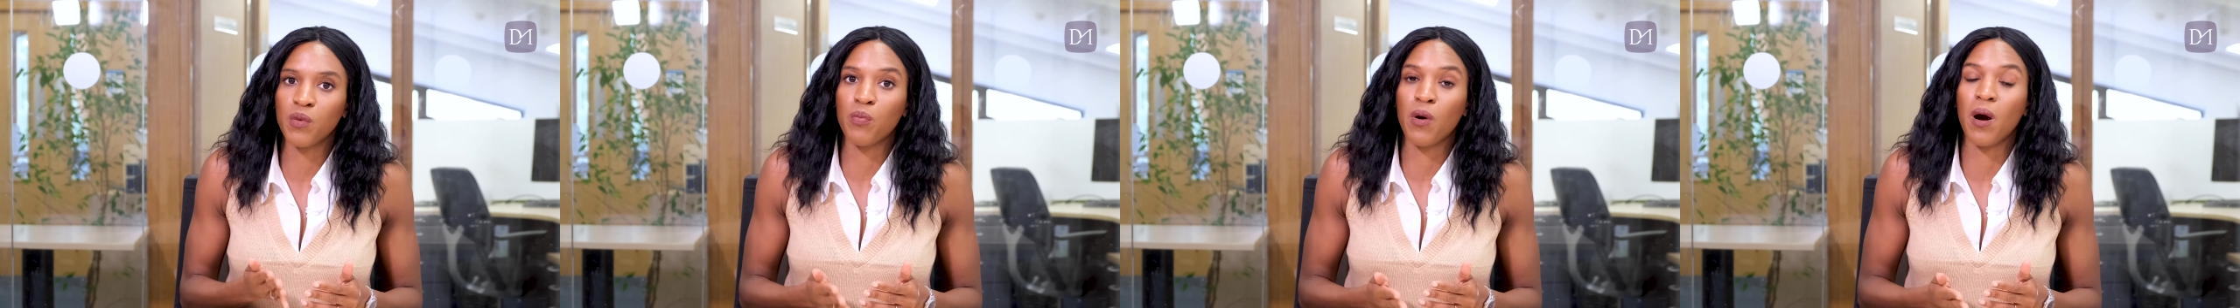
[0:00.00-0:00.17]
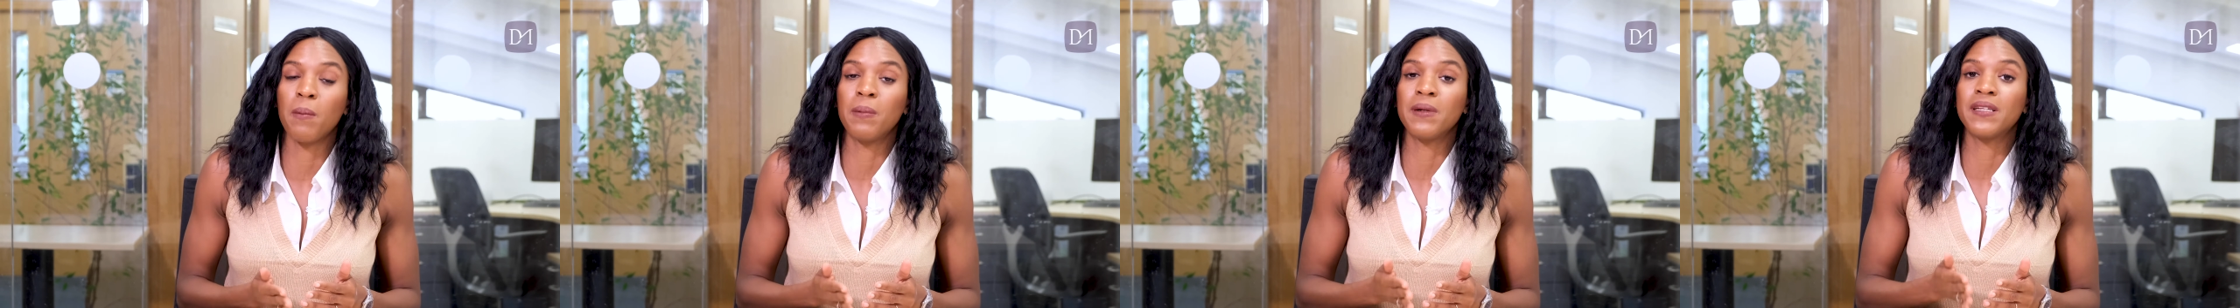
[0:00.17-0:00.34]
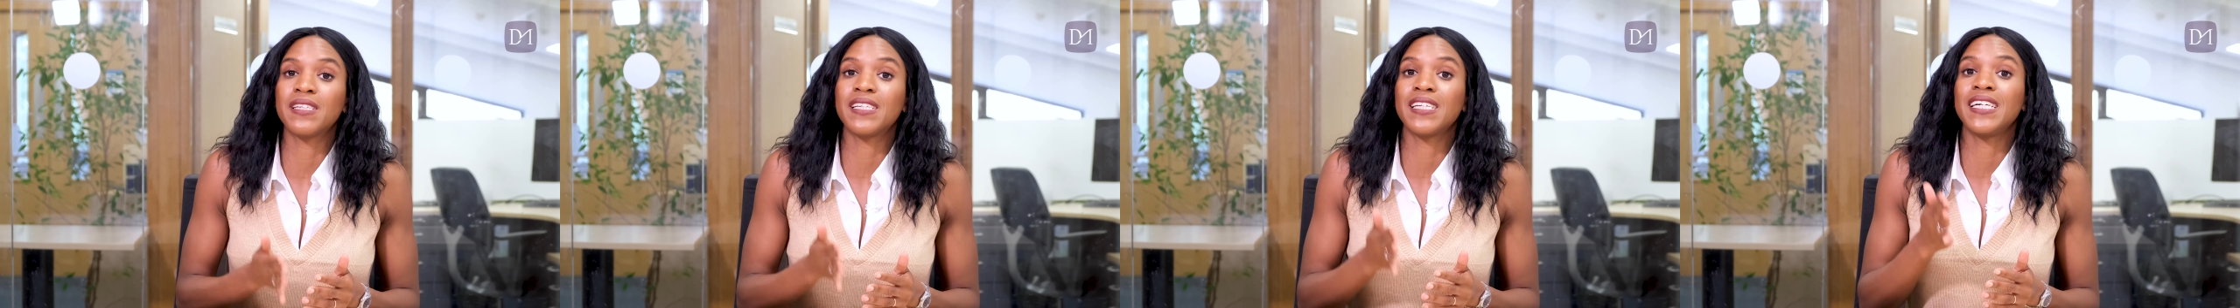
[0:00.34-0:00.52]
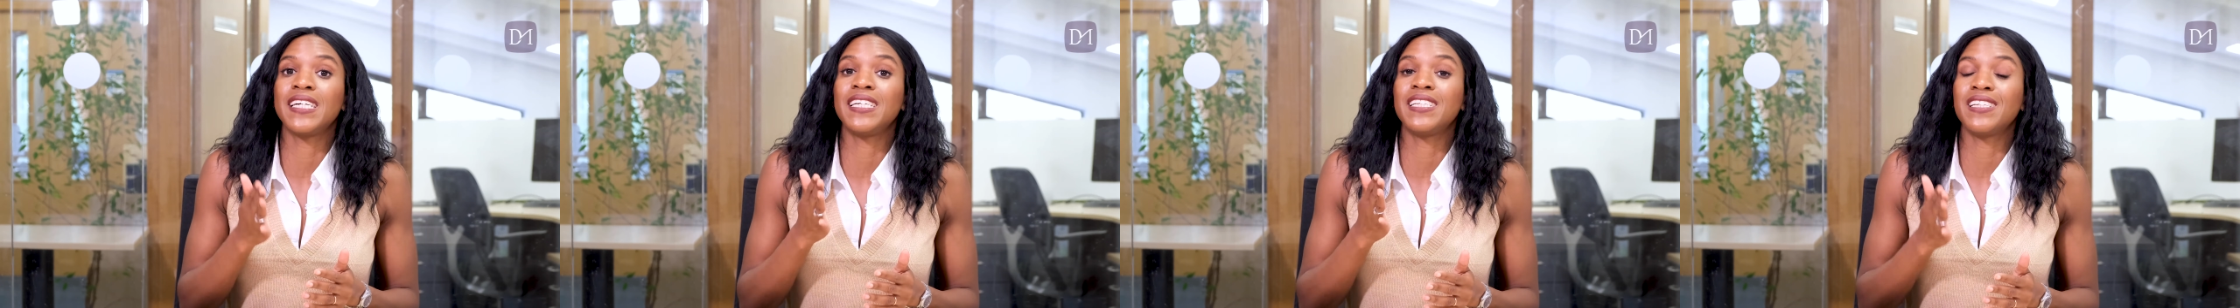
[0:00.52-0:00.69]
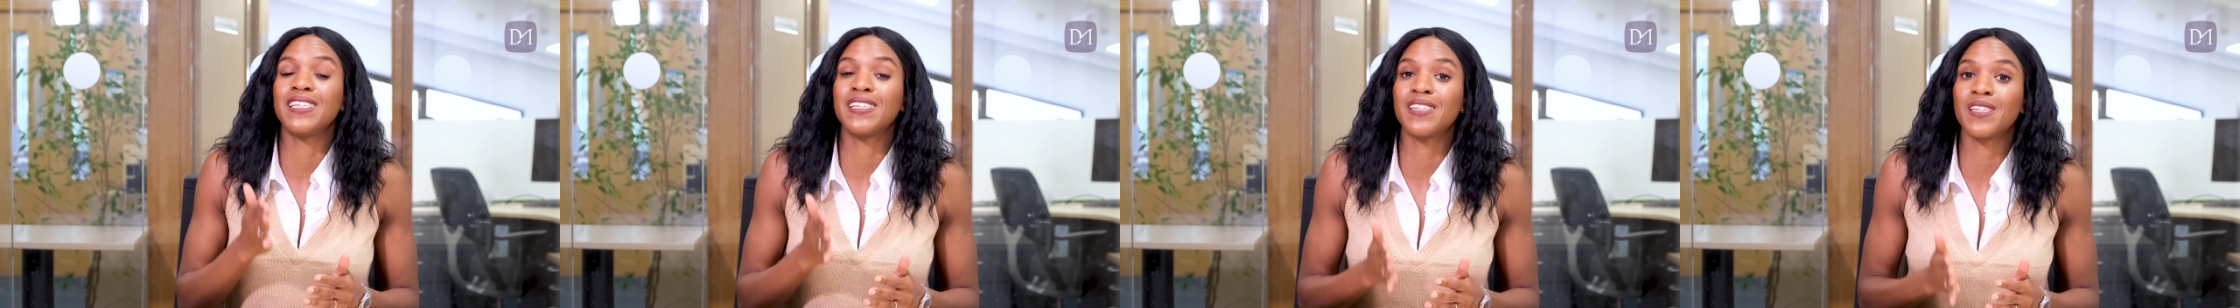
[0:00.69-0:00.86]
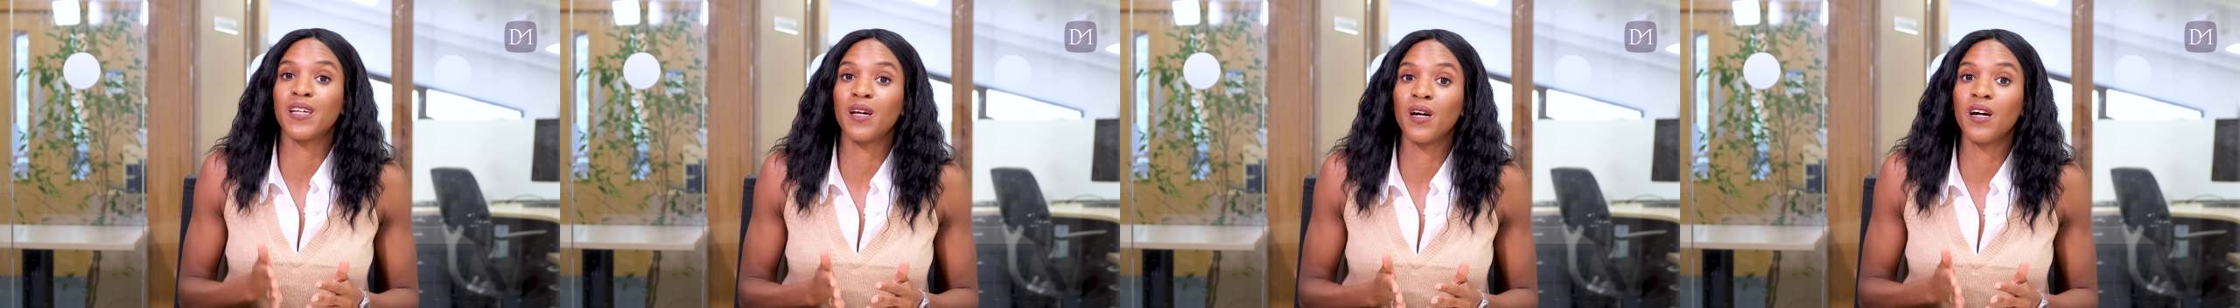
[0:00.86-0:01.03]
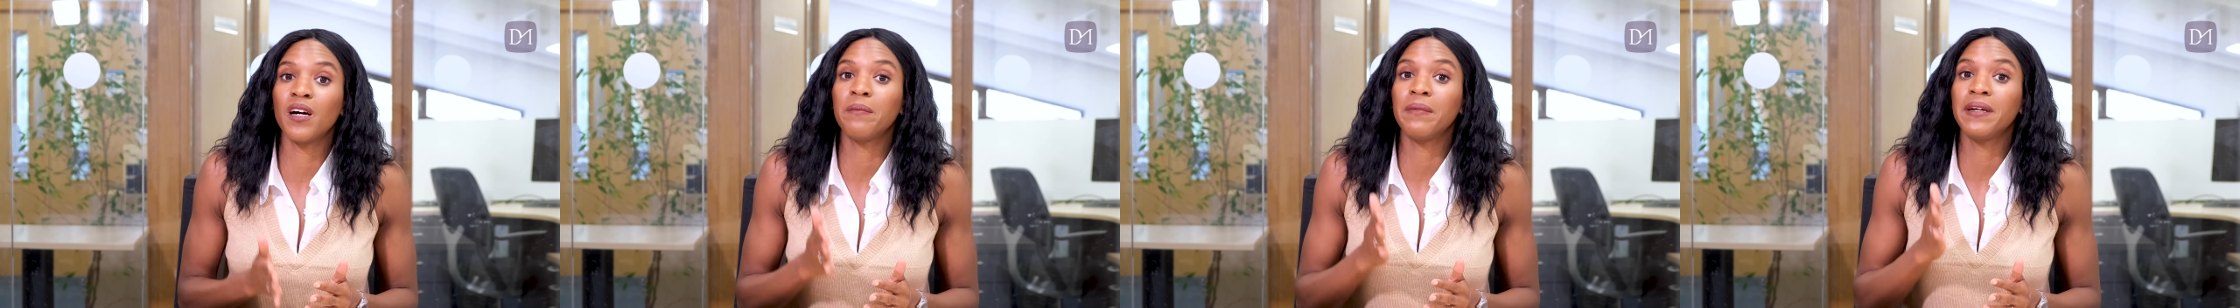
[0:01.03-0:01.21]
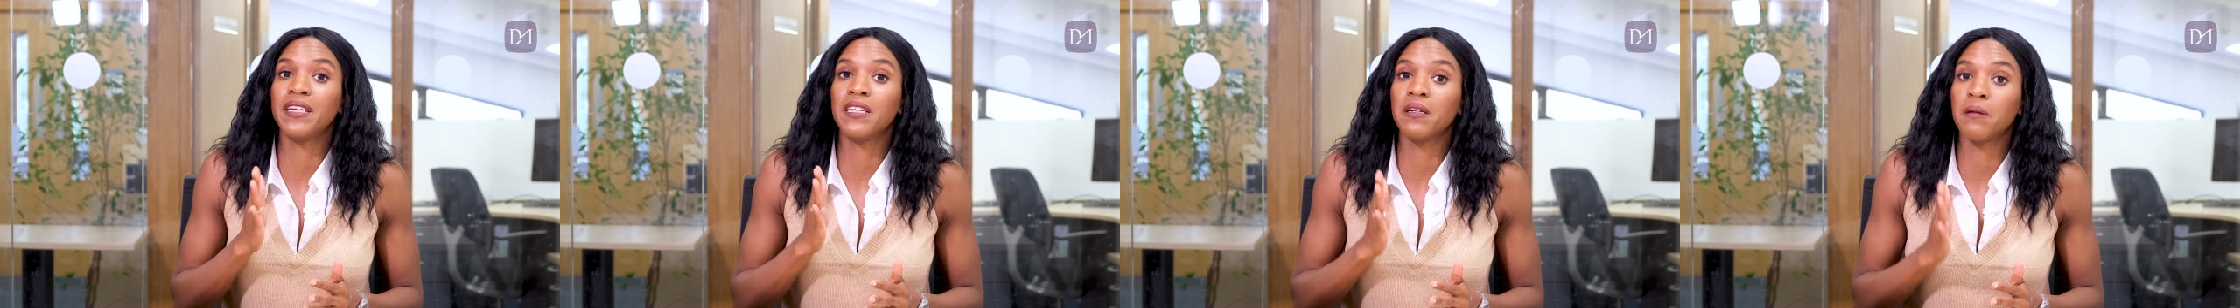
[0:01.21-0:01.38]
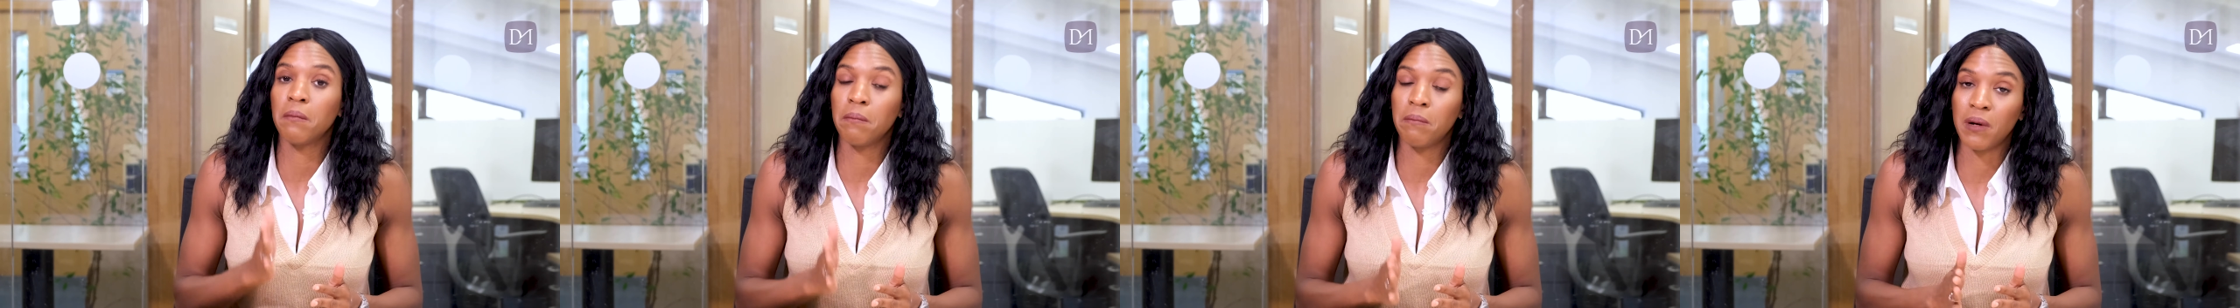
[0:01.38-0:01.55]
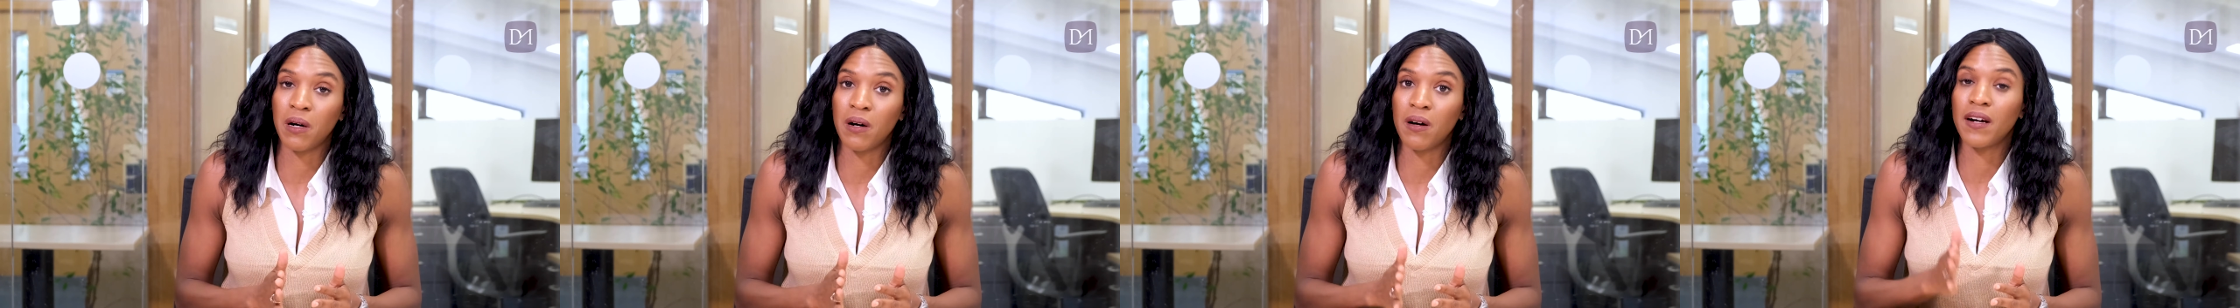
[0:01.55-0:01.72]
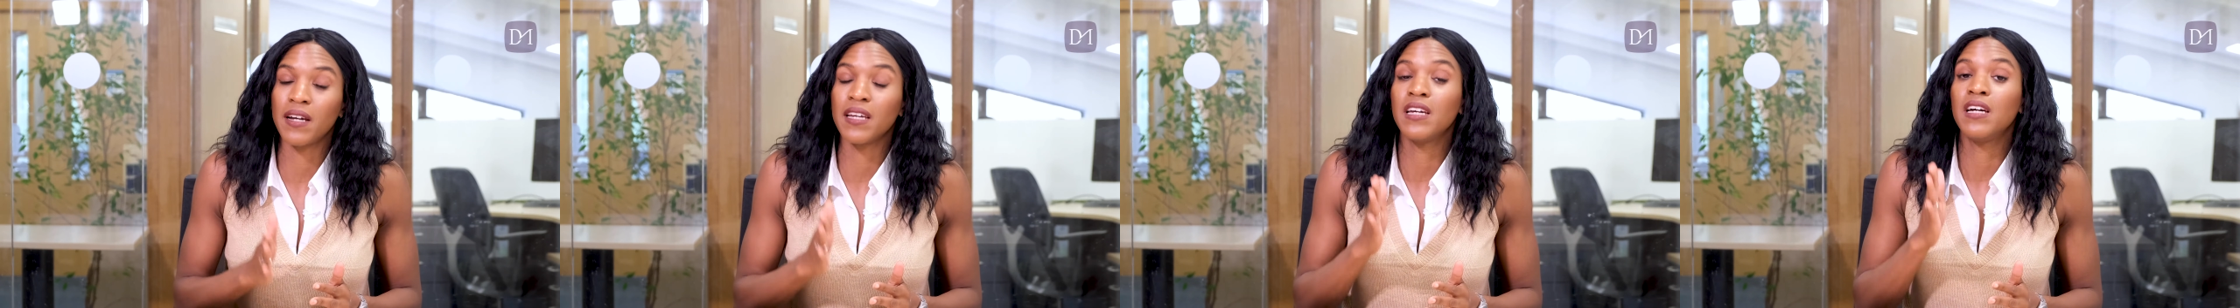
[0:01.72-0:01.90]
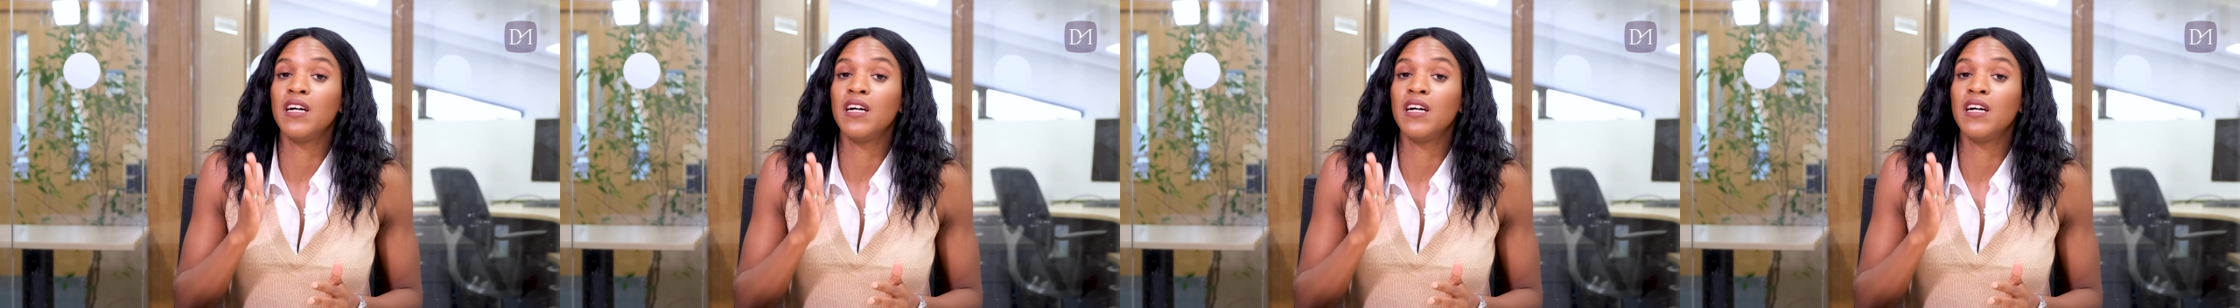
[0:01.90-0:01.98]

property determined by